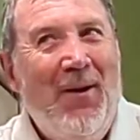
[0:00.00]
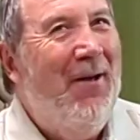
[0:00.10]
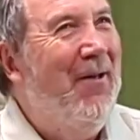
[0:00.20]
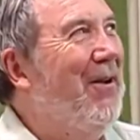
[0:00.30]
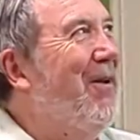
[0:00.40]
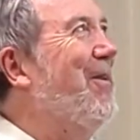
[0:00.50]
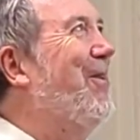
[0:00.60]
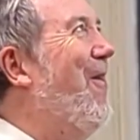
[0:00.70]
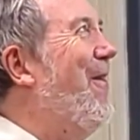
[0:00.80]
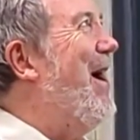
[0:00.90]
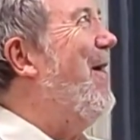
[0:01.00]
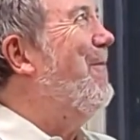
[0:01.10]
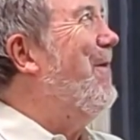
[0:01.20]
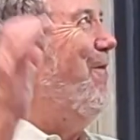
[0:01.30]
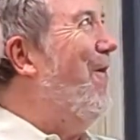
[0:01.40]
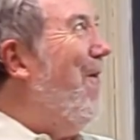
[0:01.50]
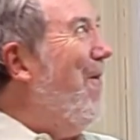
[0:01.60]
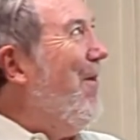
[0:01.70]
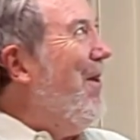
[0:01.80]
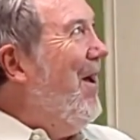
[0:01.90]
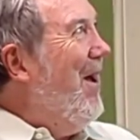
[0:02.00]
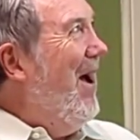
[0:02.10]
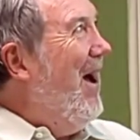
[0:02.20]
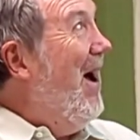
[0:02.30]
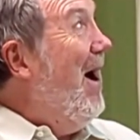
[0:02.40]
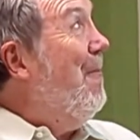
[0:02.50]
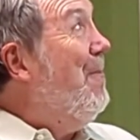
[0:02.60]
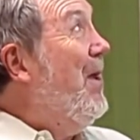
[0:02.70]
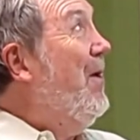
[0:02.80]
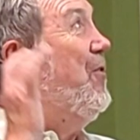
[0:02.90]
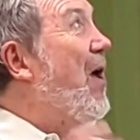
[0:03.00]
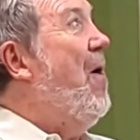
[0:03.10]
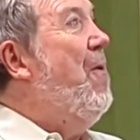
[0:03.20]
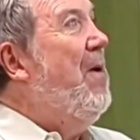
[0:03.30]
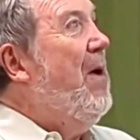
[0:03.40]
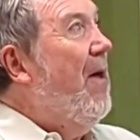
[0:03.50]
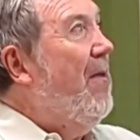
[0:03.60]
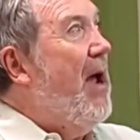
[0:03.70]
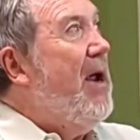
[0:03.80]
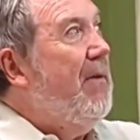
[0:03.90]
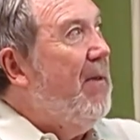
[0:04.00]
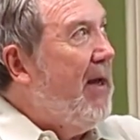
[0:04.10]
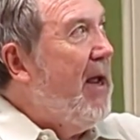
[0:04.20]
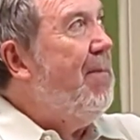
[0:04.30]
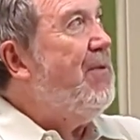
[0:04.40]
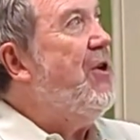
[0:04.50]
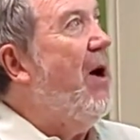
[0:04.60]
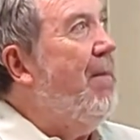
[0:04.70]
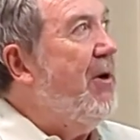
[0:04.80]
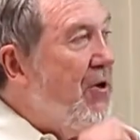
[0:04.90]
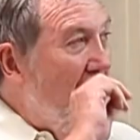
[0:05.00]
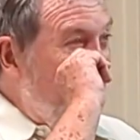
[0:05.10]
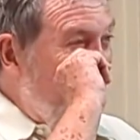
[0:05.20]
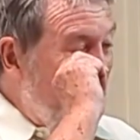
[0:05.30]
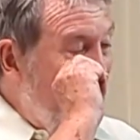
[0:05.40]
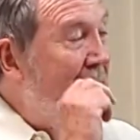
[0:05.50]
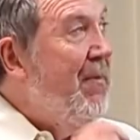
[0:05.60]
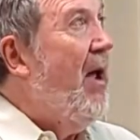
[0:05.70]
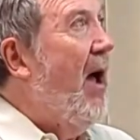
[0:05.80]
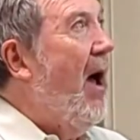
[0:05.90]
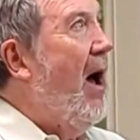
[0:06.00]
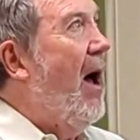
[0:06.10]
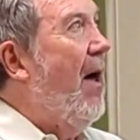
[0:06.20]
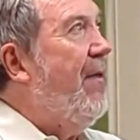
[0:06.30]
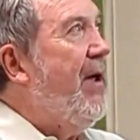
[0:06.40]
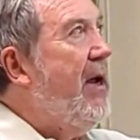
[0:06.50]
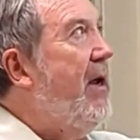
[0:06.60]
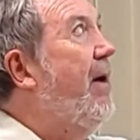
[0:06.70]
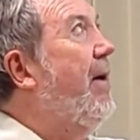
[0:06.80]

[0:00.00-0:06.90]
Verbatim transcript: that had gone out before. Um, so they, they capture Majunga, uh, the,